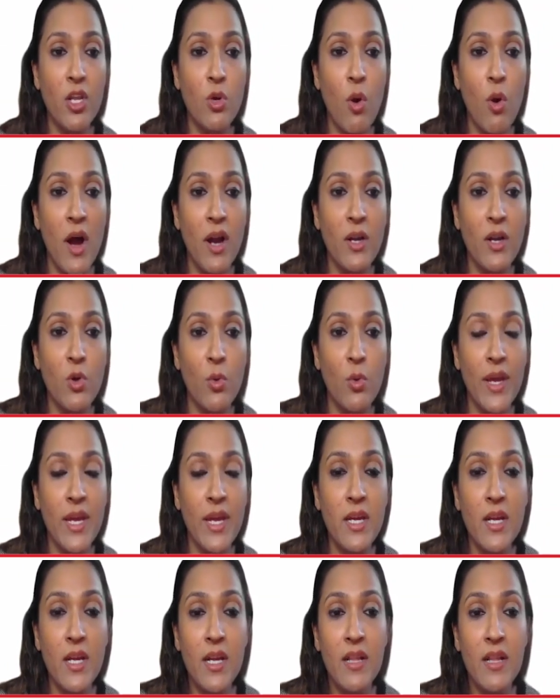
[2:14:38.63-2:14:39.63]
You are
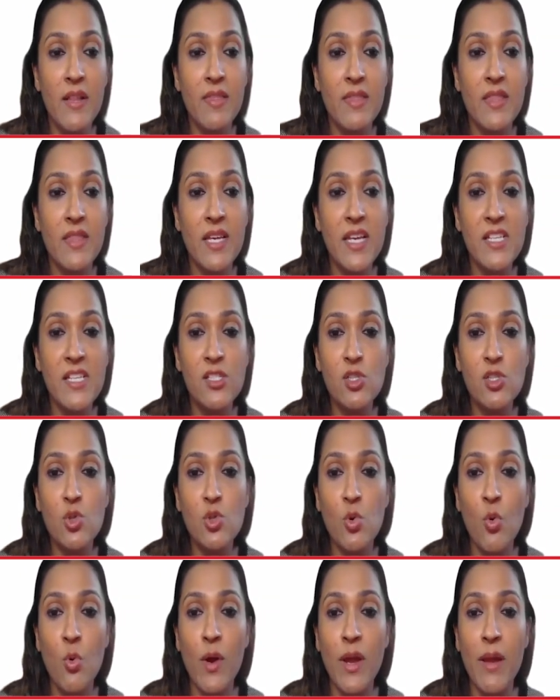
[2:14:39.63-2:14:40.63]
doing these
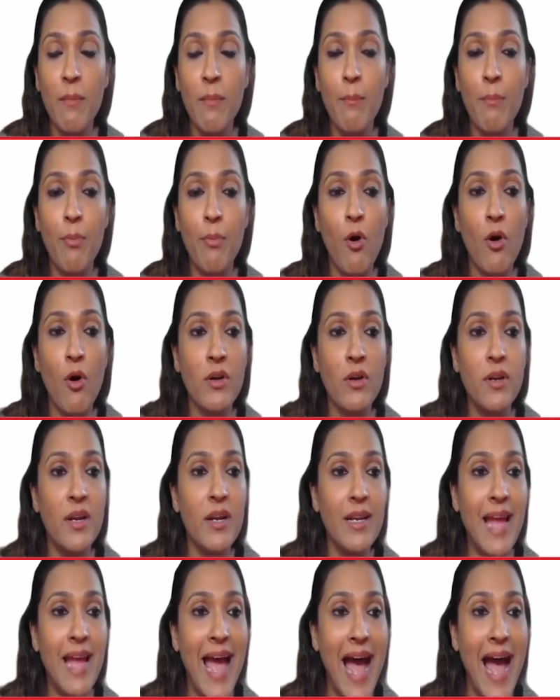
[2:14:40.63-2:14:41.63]
2
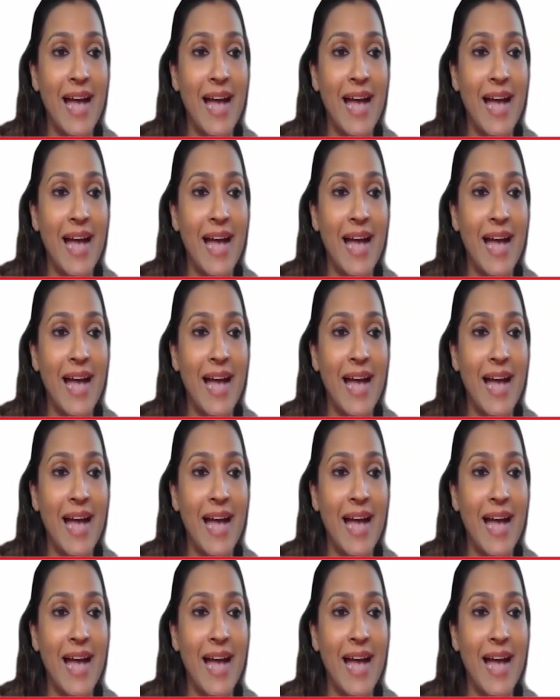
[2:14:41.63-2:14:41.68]
important